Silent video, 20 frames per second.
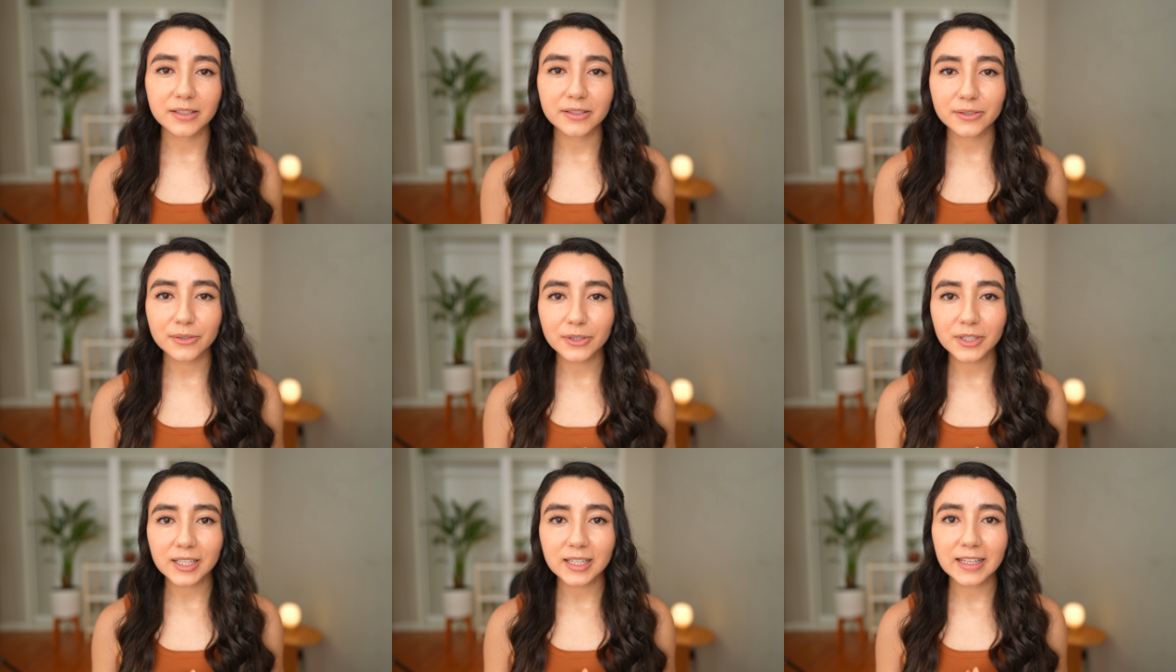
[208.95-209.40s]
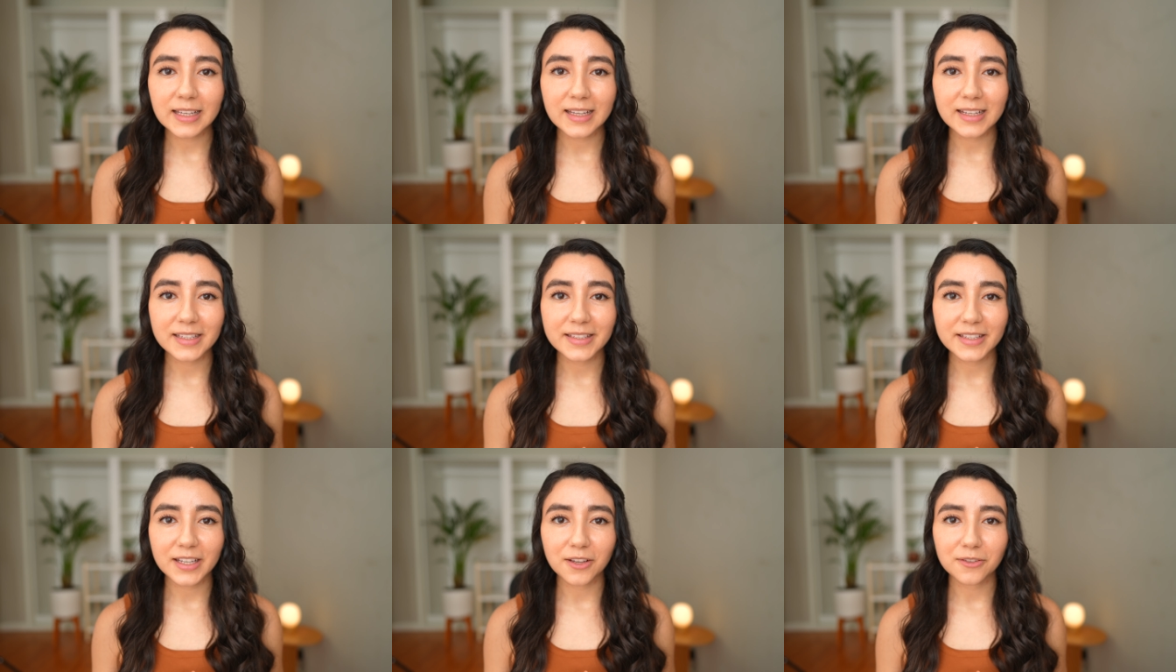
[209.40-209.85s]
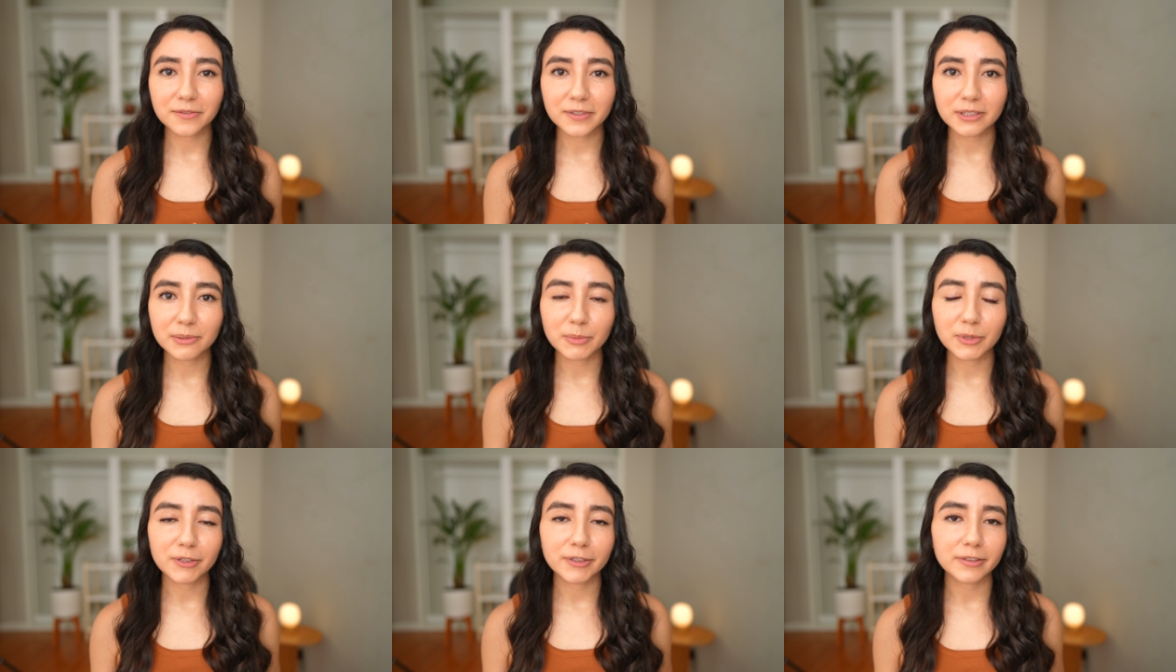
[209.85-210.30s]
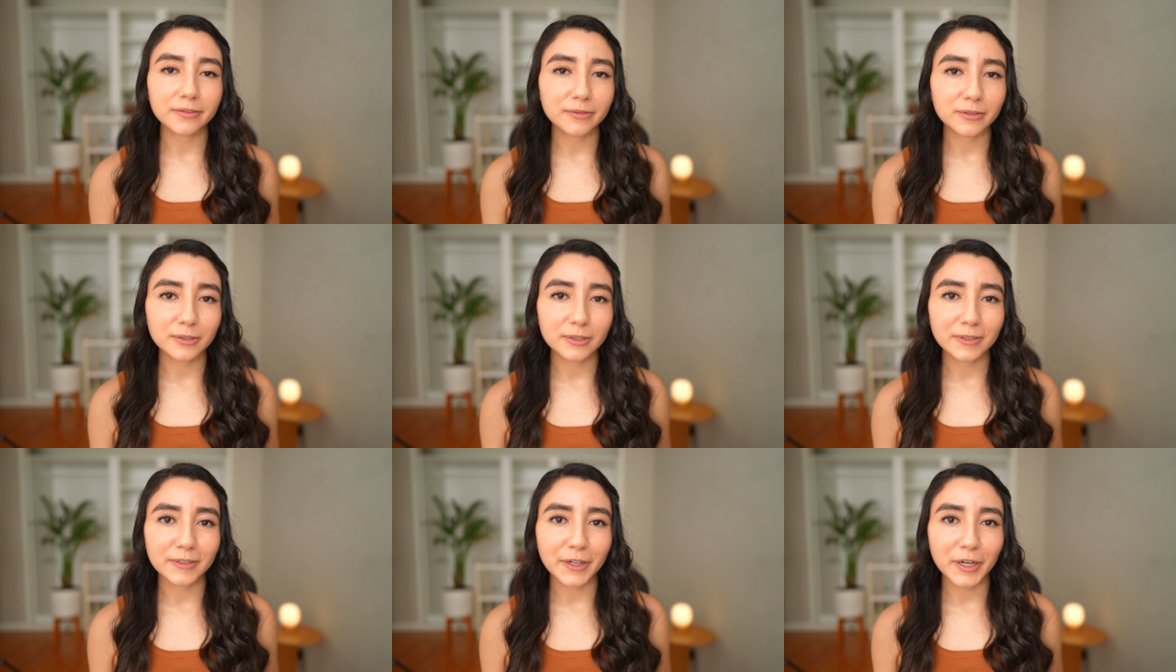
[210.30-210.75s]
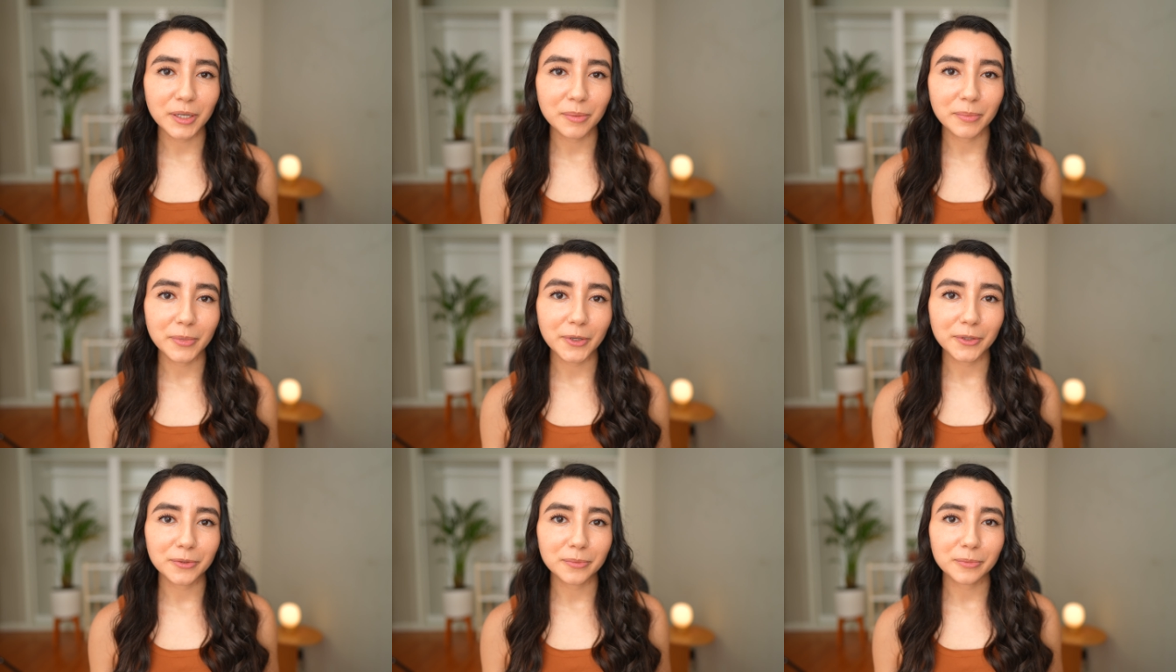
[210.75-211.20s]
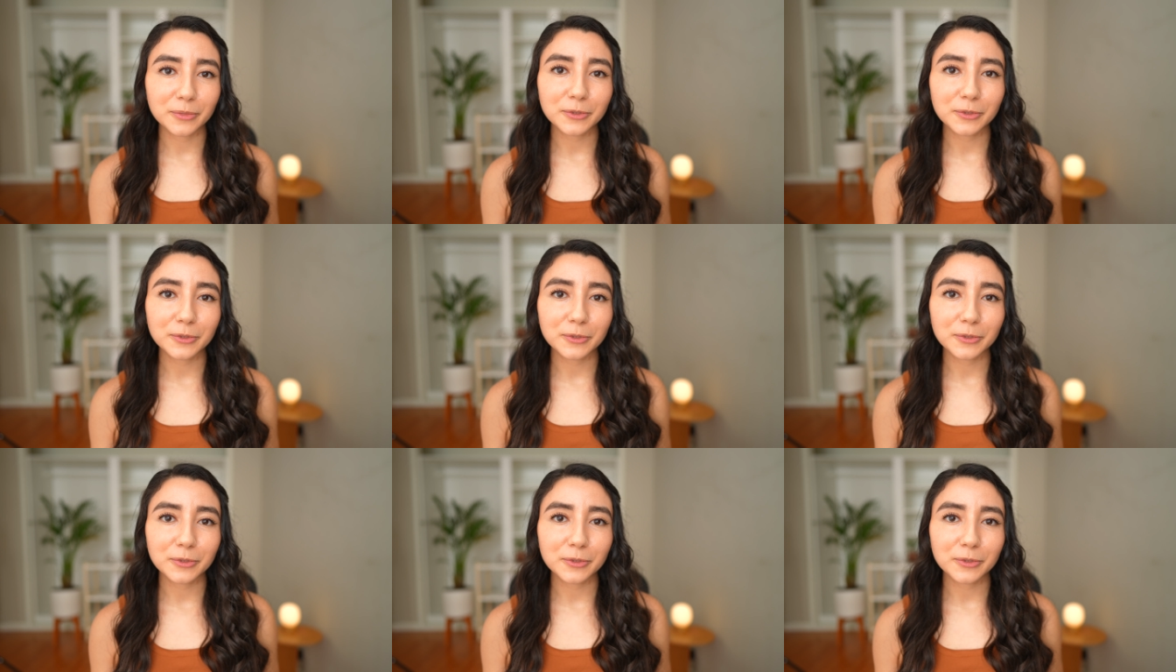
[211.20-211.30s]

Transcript: The snorkeling itself was beautiful. Our boat